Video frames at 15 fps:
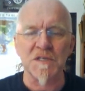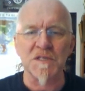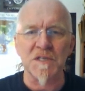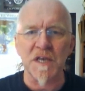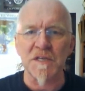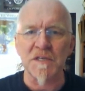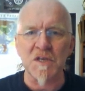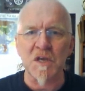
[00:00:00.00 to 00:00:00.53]

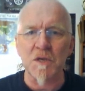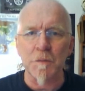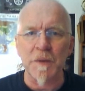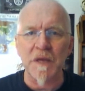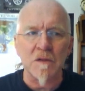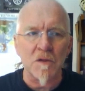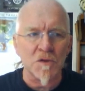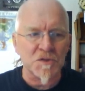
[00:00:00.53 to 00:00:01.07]
Instead, it's going to
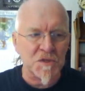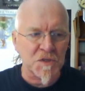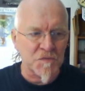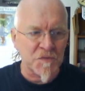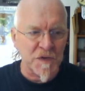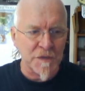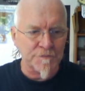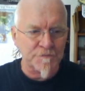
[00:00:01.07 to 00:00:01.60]
be a lot
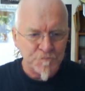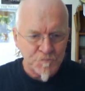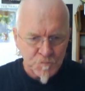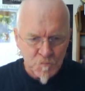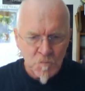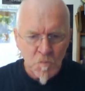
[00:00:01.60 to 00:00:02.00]
of